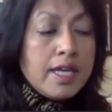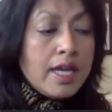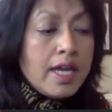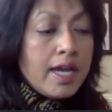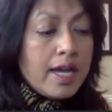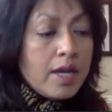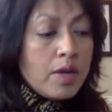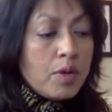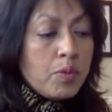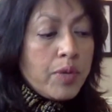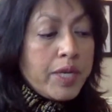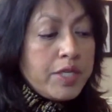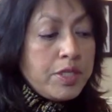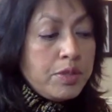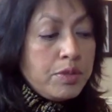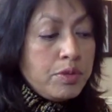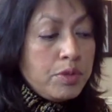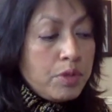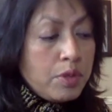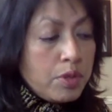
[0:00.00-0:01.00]
when you
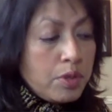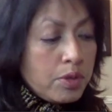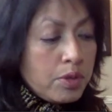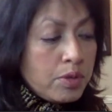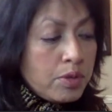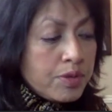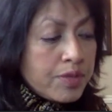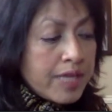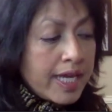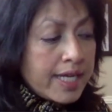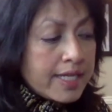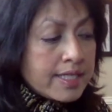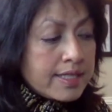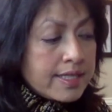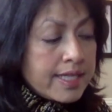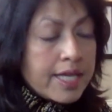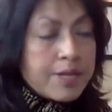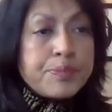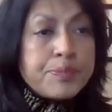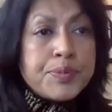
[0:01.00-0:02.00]
know that
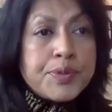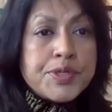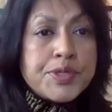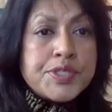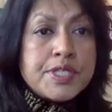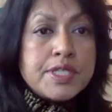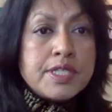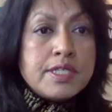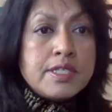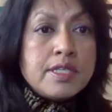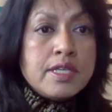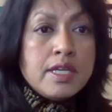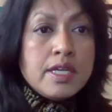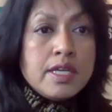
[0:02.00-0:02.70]
that person